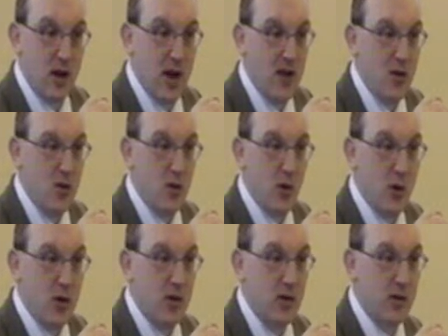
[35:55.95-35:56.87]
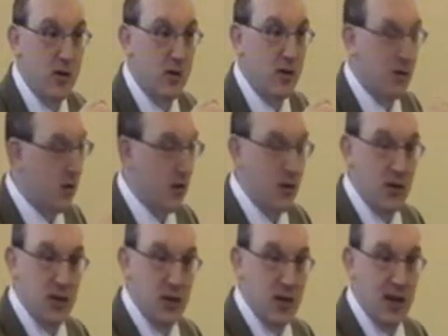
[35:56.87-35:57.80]
I know, Lord, that
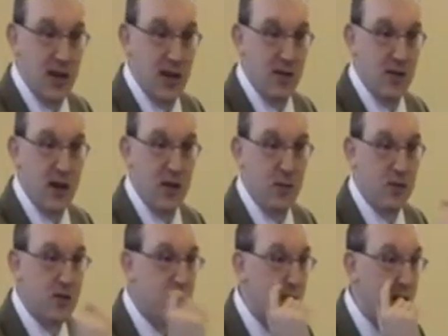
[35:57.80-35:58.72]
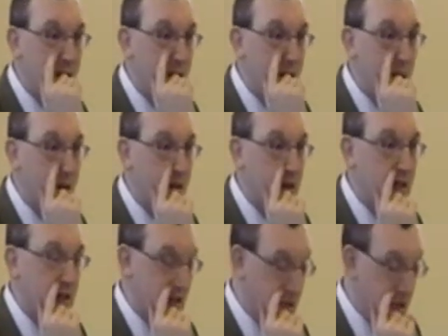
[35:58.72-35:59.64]
all the killing of animals didn't take away any
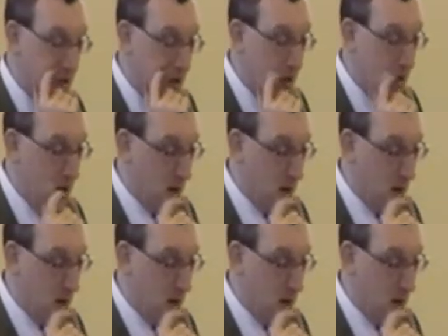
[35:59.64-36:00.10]
sins.